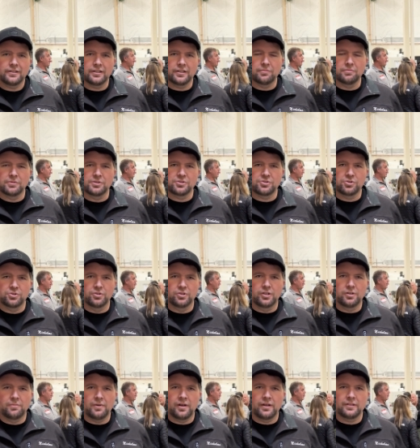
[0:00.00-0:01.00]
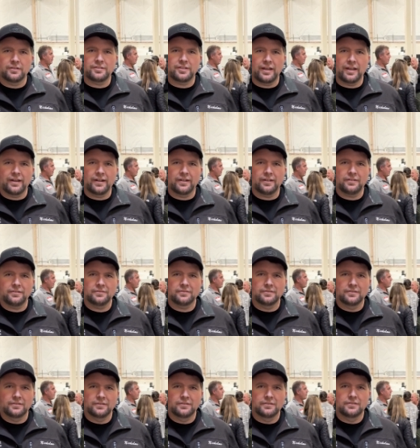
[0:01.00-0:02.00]
in Missoula, Montana.
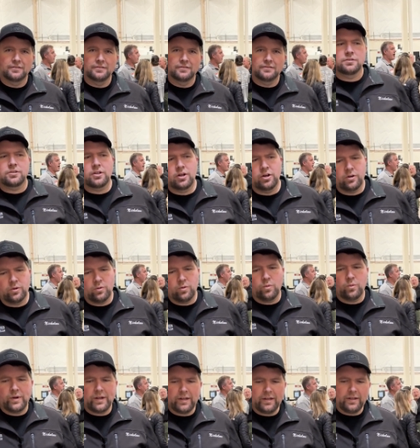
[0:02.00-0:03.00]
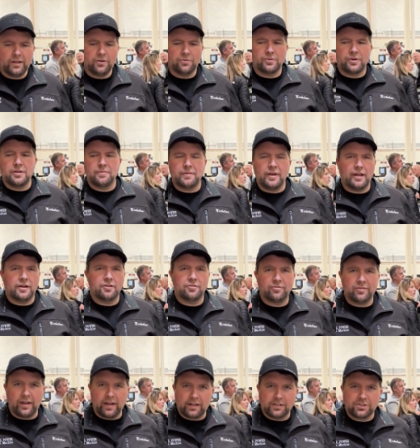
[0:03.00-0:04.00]
So we
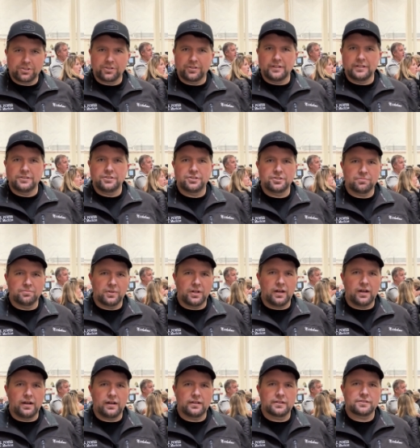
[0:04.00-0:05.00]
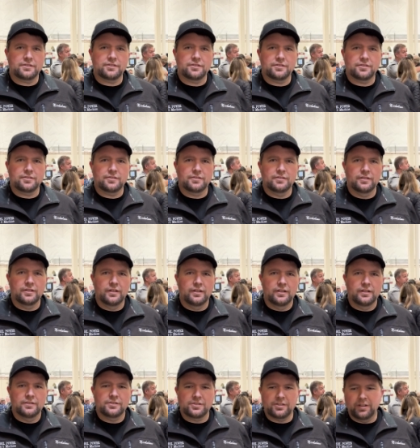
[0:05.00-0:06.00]
remanufacture engine blocks,
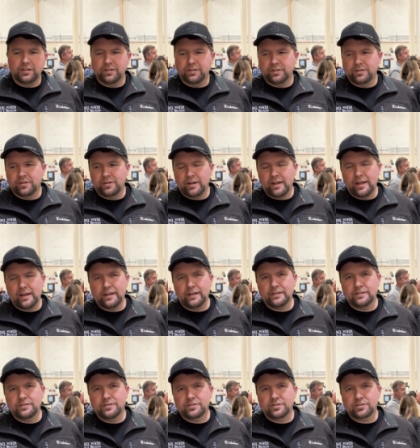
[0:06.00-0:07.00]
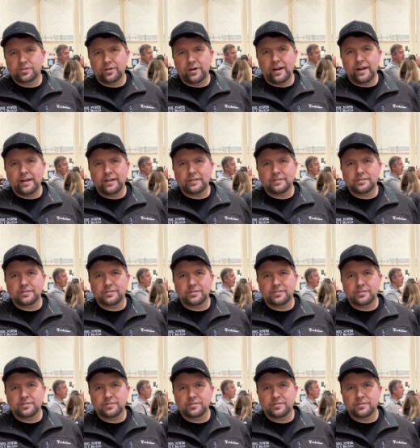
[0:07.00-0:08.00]
cylinder heads,
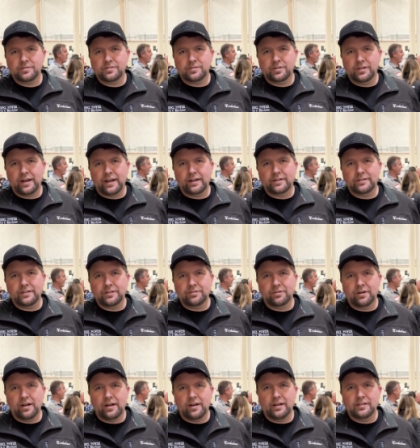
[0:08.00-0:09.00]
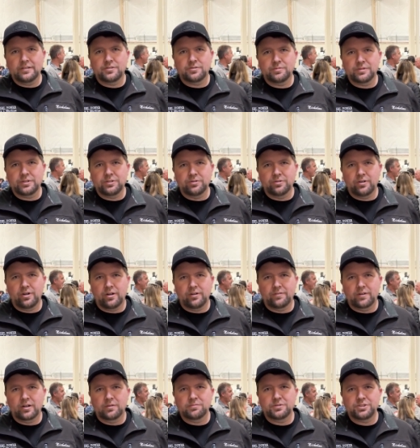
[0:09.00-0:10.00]
cranks, connecting rods. We do all
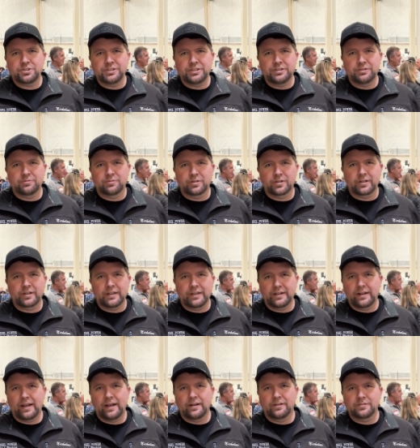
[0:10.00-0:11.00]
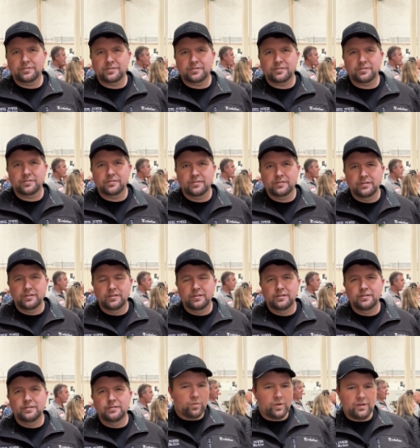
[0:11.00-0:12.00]
of our machine work in-house.
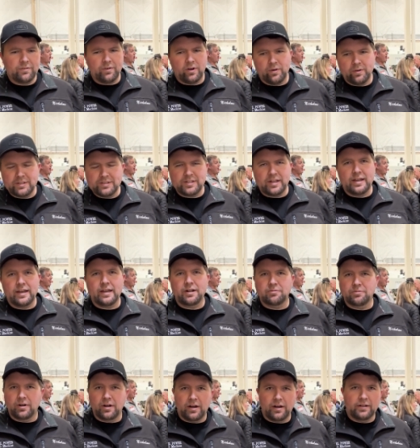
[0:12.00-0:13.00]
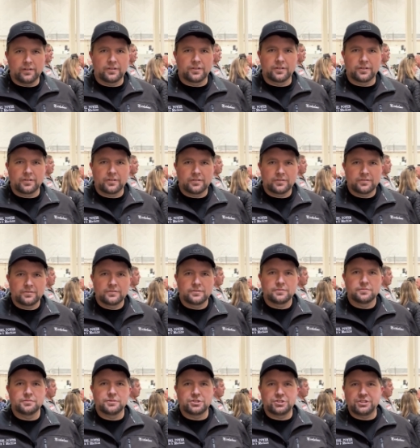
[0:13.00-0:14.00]
We've always had Rottler
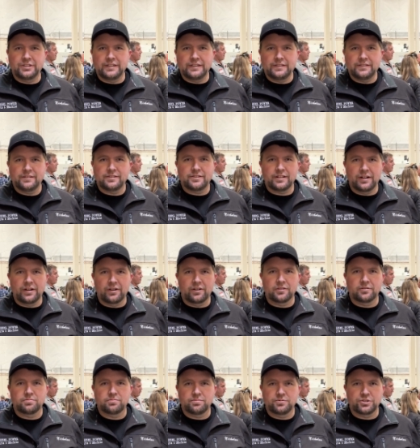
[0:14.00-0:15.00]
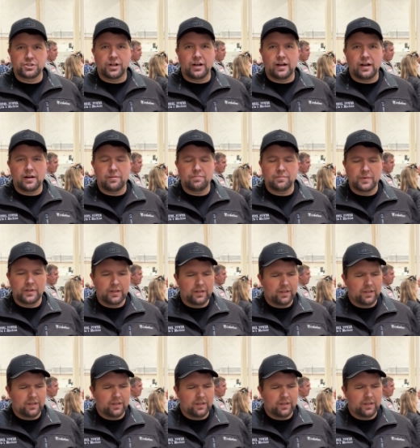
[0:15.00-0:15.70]
machines in our shop,